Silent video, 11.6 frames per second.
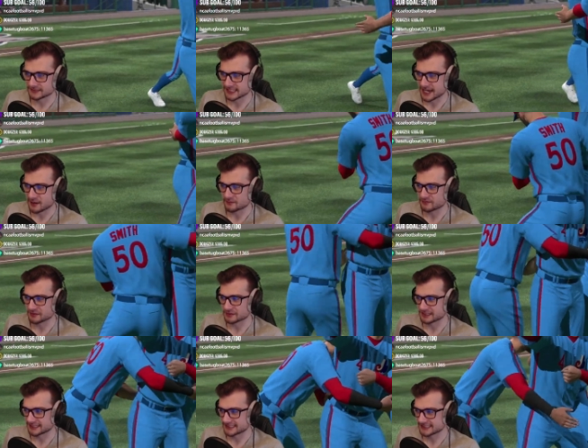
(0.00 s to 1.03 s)
the
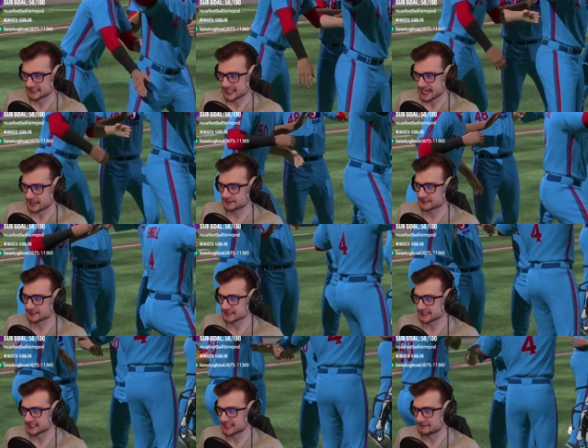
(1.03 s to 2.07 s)
outfielders.
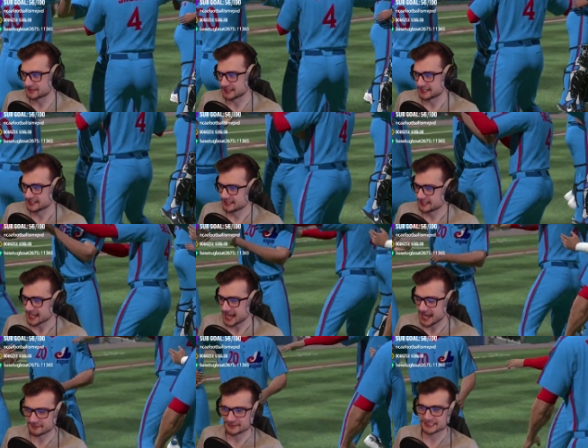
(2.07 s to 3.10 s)
Absolutely love it.
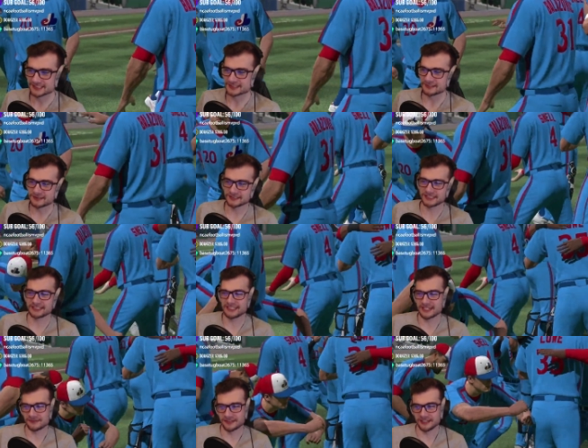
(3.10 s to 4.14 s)
Absolutely
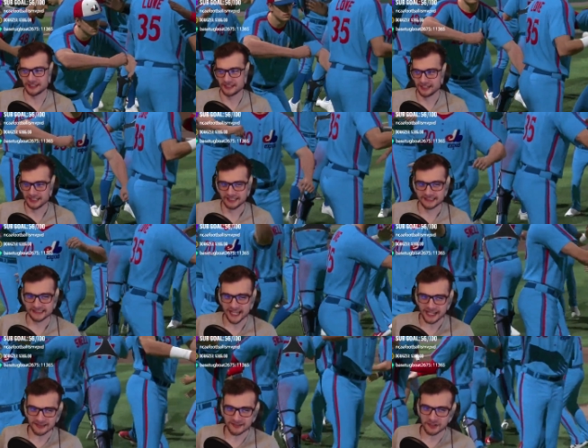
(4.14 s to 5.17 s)
love it.
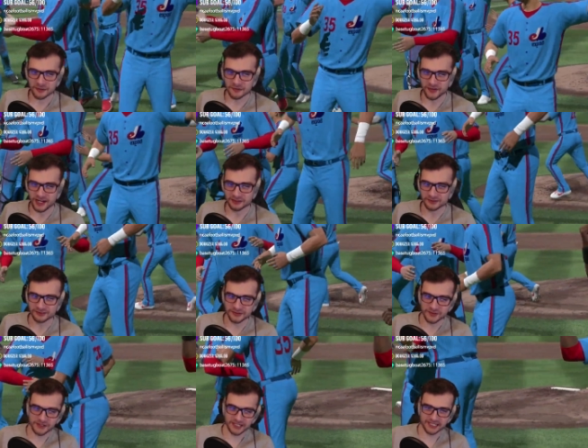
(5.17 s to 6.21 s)
10 2 final
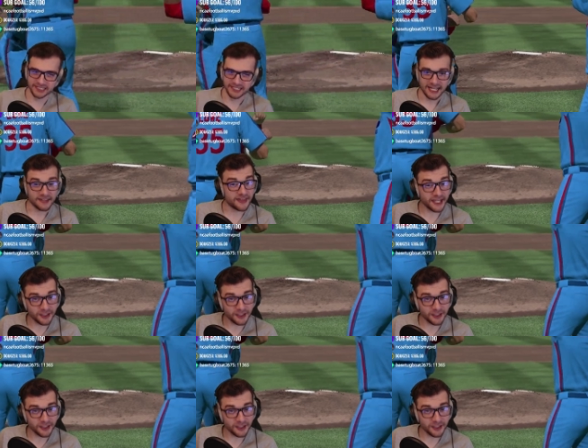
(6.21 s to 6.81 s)
score. And thank